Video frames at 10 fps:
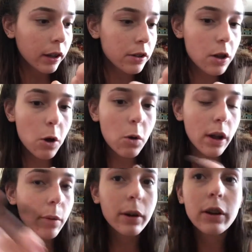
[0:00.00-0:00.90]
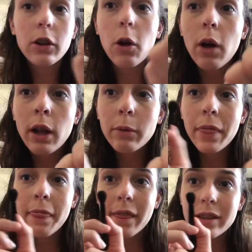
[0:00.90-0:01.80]
So we're gonna go on
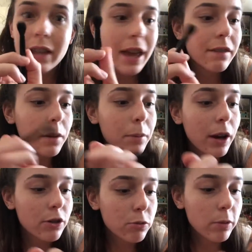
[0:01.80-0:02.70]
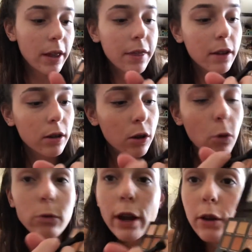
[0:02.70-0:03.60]
with this end of the brush with
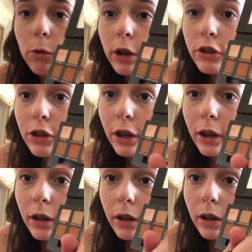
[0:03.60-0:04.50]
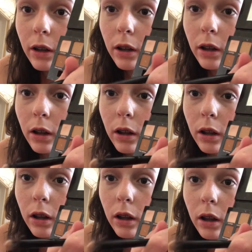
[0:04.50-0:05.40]
Red Orchard.
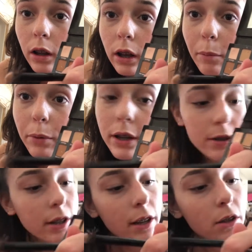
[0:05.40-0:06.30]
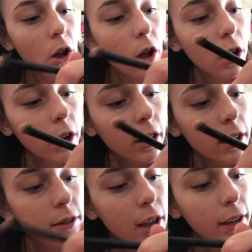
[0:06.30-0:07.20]
I'm pressing as hard
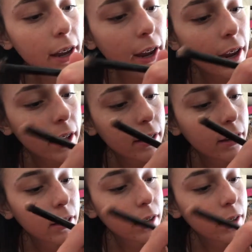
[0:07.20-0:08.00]
as I can.